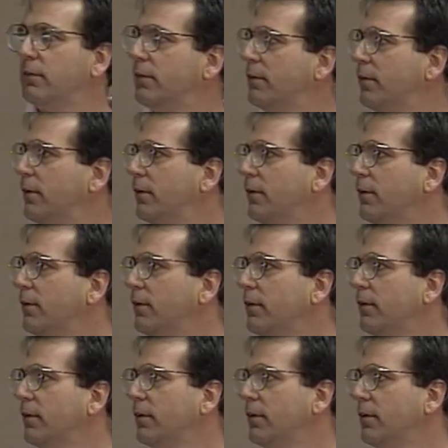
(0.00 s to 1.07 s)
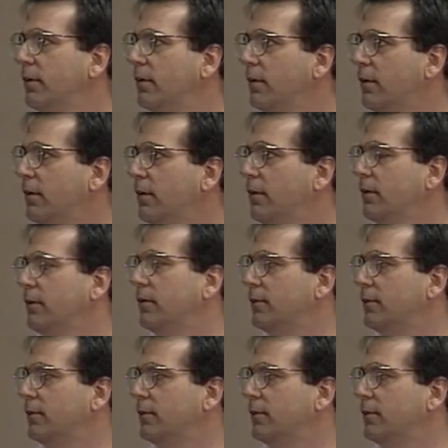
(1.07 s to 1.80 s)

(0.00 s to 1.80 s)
(no one is talking)